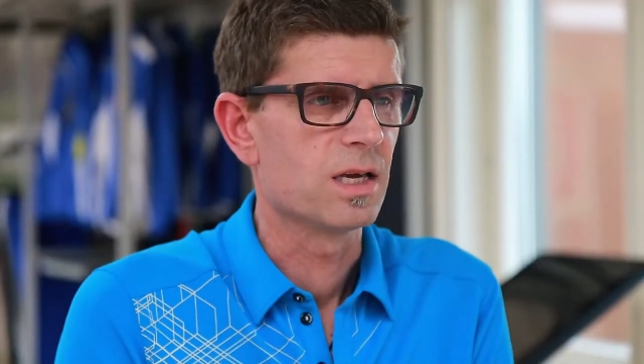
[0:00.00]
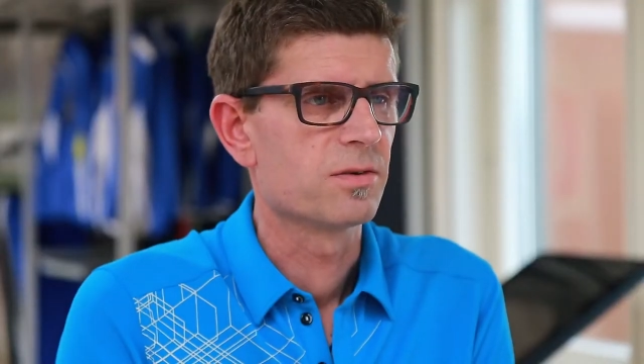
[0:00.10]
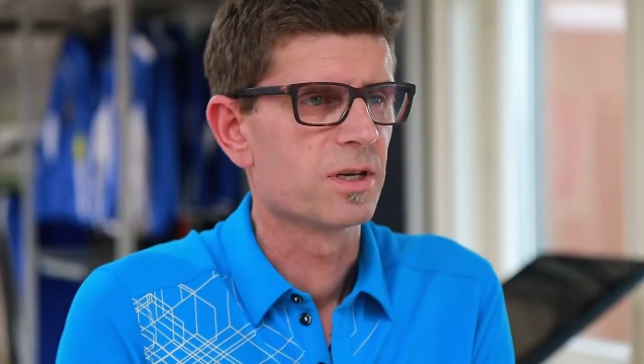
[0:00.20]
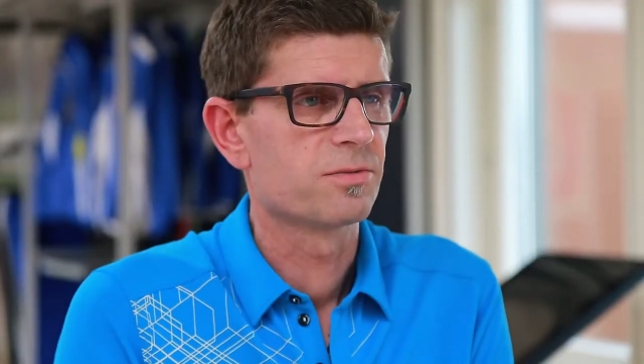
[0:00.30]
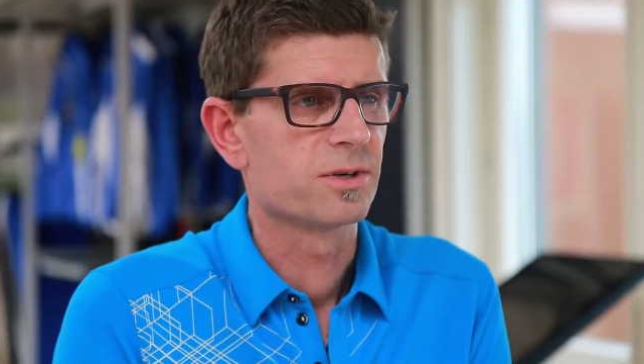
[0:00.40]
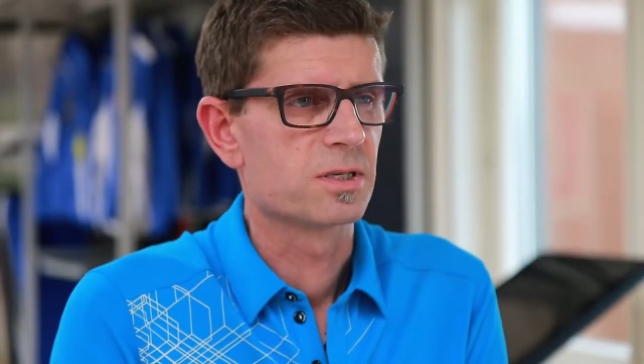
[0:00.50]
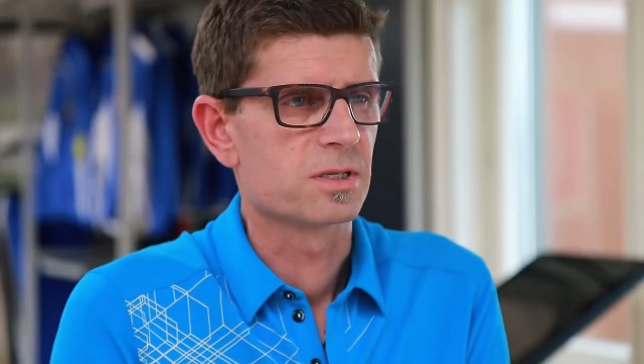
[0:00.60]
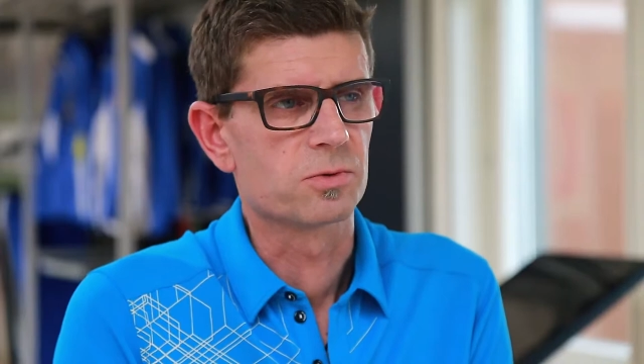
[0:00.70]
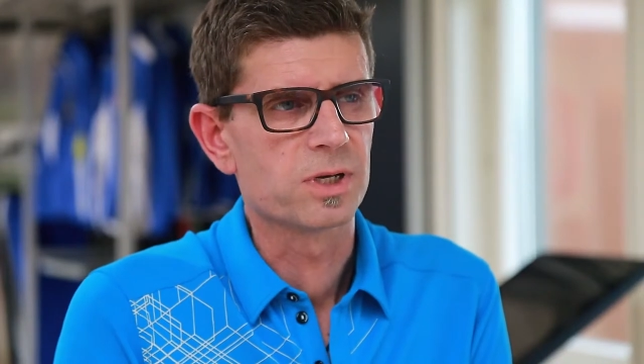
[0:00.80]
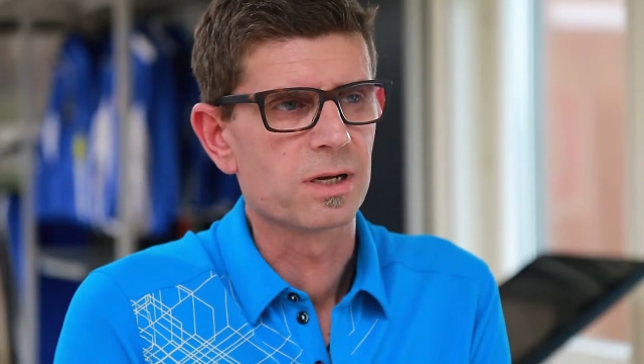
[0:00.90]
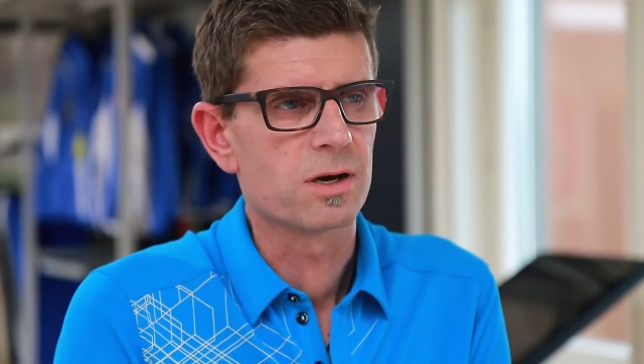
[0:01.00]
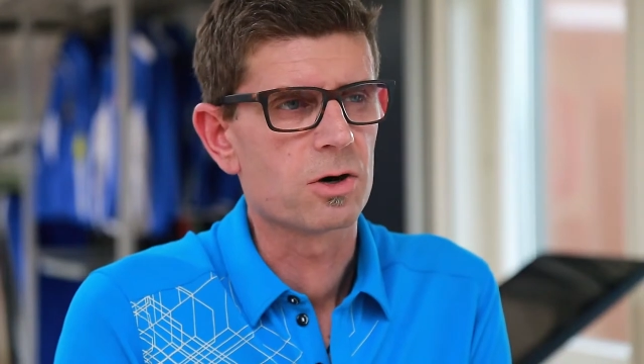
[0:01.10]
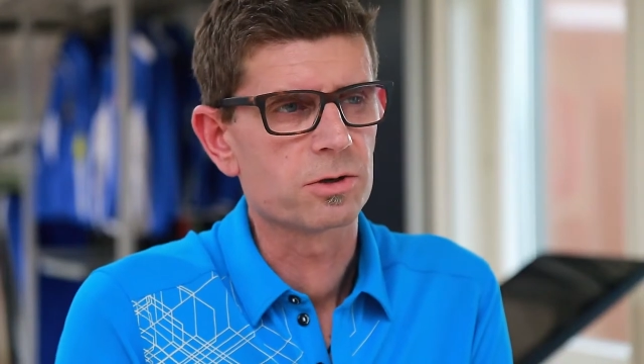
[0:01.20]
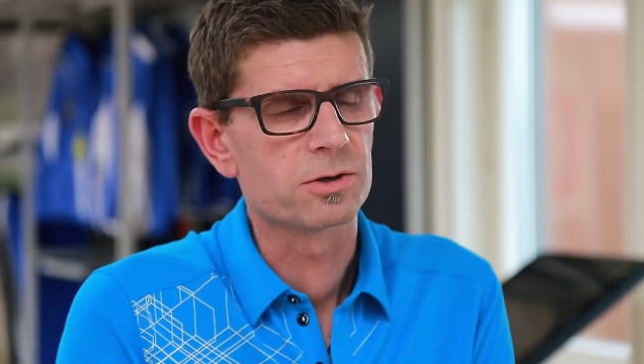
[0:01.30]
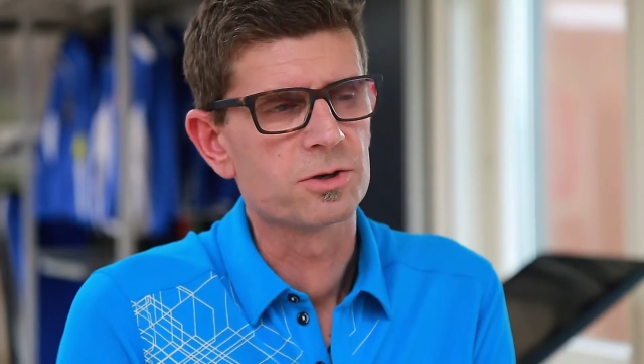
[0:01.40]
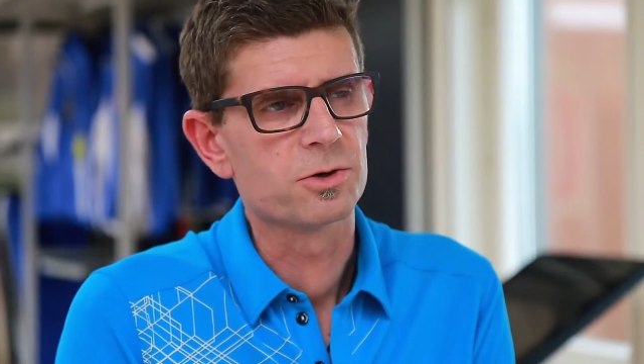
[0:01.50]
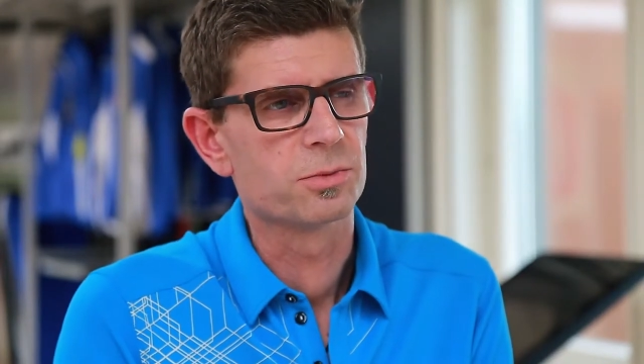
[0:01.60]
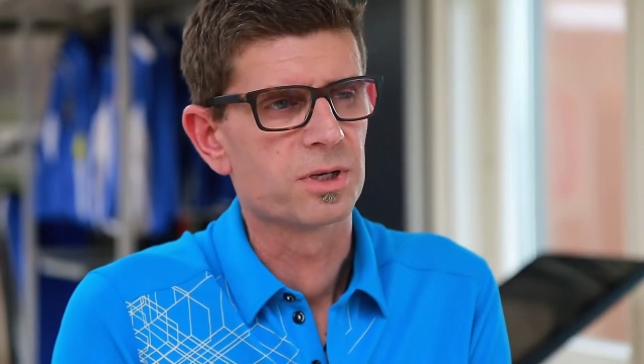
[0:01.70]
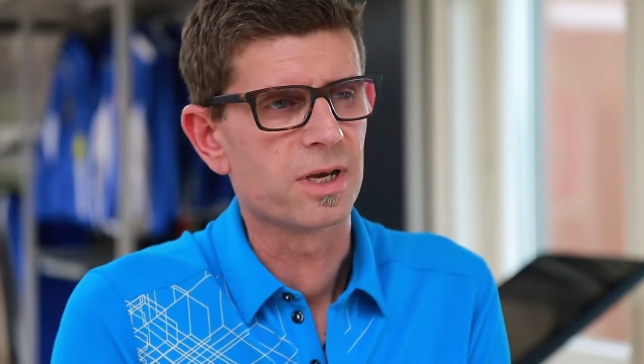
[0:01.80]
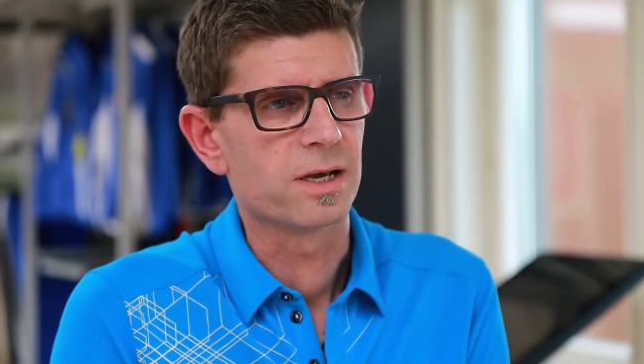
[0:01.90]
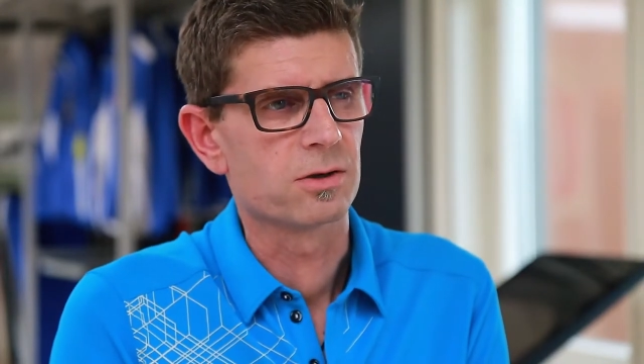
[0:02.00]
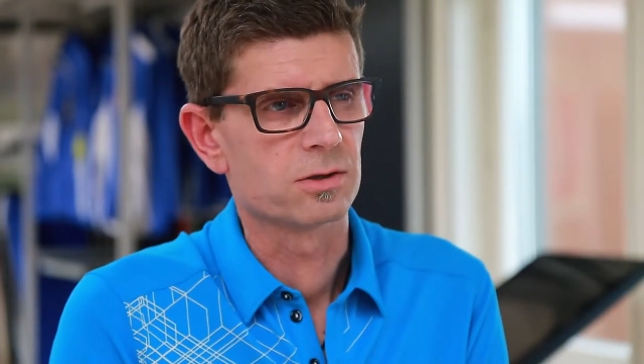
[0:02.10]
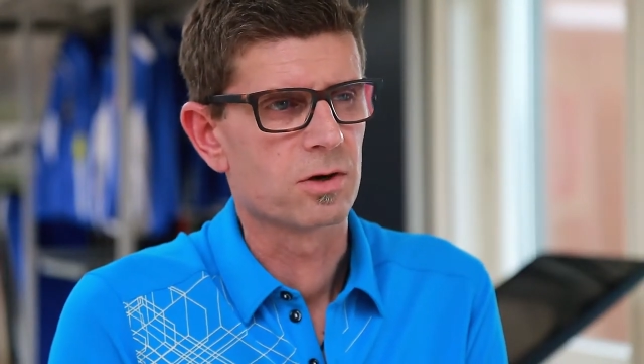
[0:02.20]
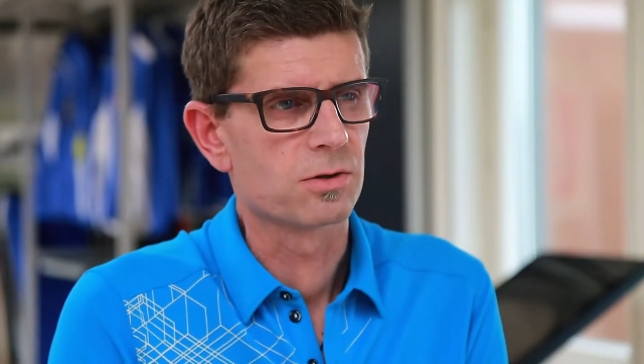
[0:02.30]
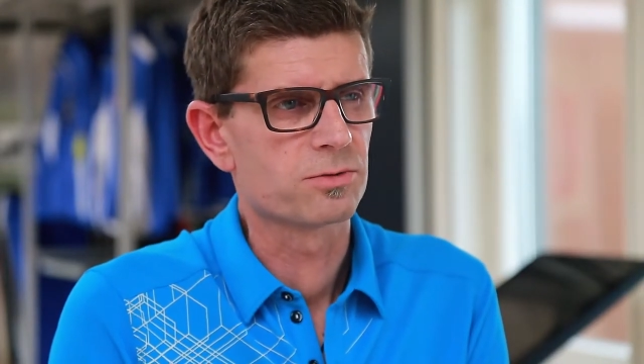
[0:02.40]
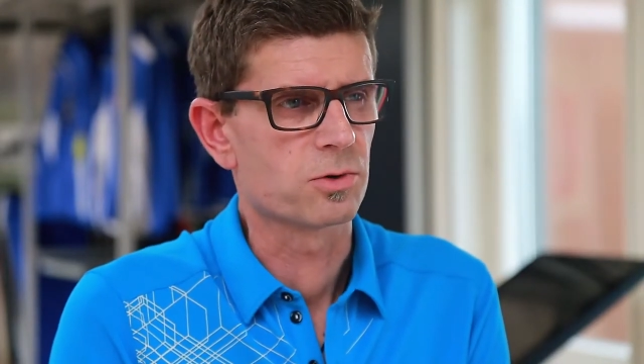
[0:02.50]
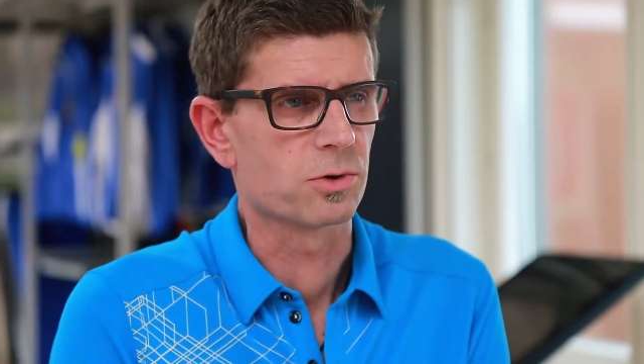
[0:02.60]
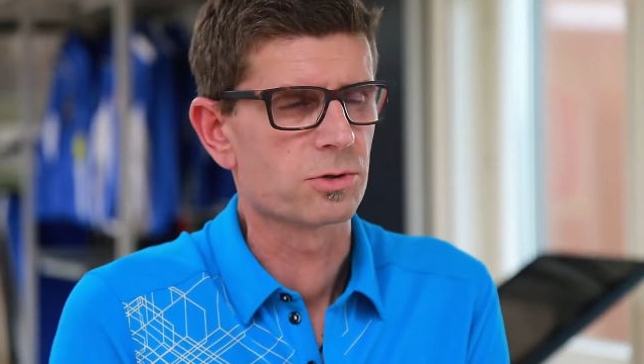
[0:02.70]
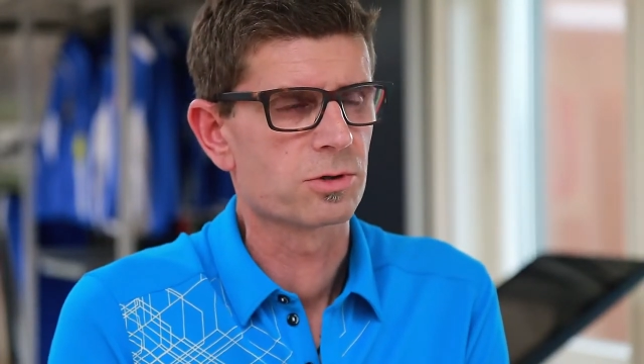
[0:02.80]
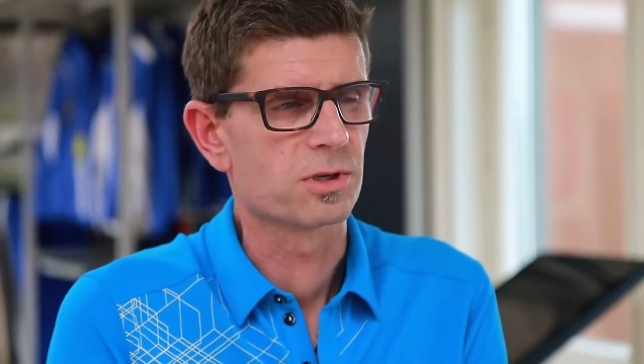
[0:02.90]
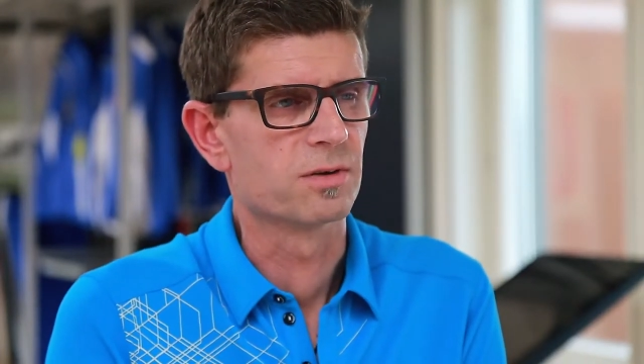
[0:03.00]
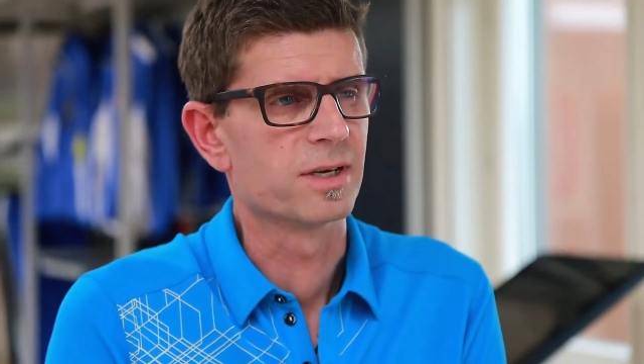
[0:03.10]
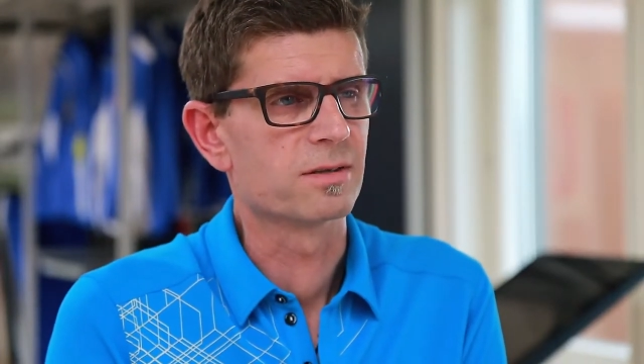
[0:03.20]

Even if it's a really hot and humid day on the golf course, a